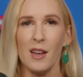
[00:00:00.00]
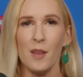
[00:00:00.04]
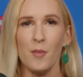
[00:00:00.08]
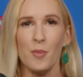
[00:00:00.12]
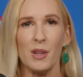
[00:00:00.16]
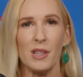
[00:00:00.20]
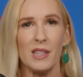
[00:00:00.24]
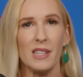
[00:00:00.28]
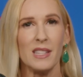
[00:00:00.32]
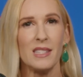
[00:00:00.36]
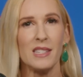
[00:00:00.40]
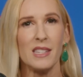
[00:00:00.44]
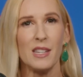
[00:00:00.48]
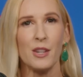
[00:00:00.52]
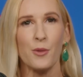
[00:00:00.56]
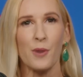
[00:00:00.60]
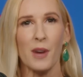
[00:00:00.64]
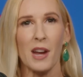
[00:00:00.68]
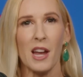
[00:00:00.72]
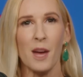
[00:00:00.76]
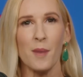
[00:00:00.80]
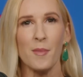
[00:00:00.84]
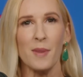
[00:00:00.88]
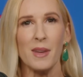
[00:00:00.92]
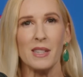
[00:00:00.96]
but Lindsey
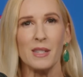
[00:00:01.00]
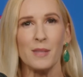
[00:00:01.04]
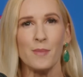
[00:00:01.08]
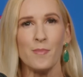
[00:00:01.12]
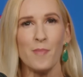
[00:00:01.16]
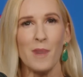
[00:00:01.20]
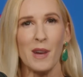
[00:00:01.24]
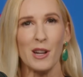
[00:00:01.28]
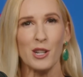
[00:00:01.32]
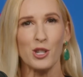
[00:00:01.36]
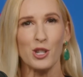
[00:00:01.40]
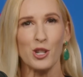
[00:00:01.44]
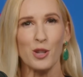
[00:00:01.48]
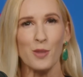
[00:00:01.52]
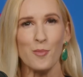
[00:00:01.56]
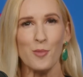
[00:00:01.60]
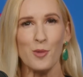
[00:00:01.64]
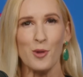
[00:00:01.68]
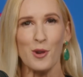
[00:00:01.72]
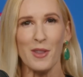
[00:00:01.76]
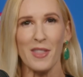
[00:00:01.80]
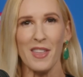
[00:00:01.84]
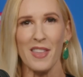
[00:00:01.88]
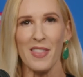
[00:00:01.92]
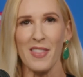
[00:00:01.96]
Graham is much
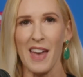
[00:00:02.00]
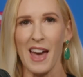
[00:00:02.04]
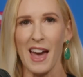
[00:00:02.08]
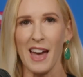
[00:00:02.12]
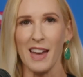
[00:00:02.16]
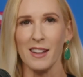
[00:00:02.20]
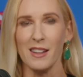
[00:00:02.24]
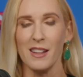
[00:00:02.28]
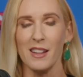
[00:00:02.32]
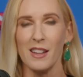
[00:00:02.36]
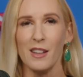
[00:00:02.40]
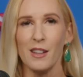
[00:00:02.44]
more than that.